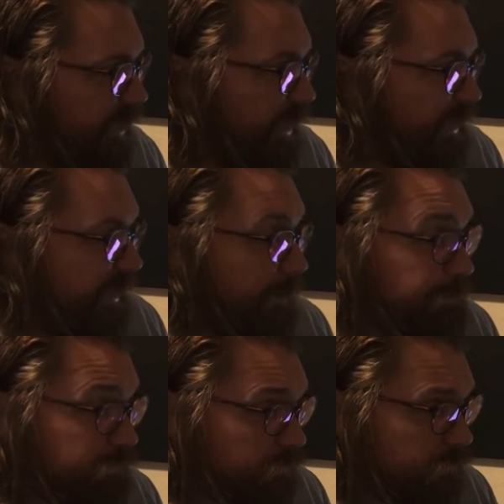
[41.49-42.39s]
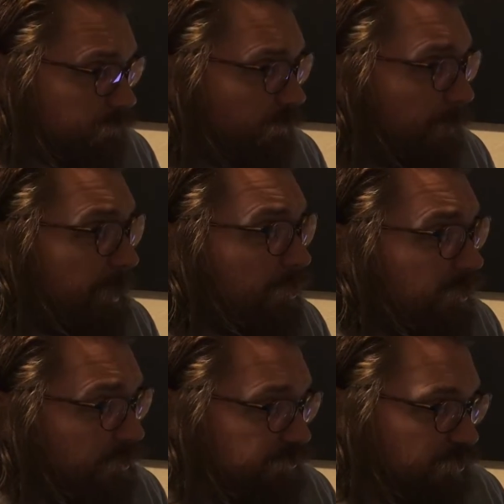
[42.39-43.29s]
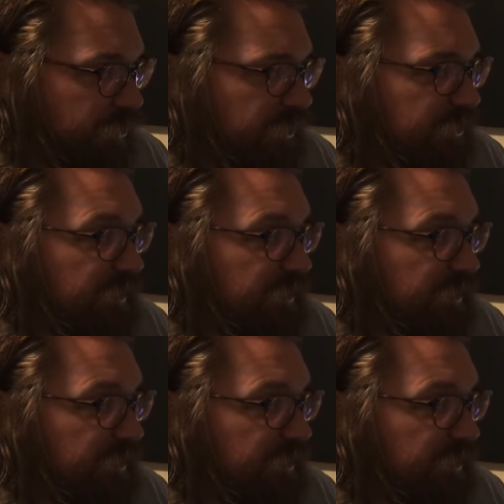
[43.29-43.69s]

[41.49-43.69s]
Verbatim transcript: A parallel circuit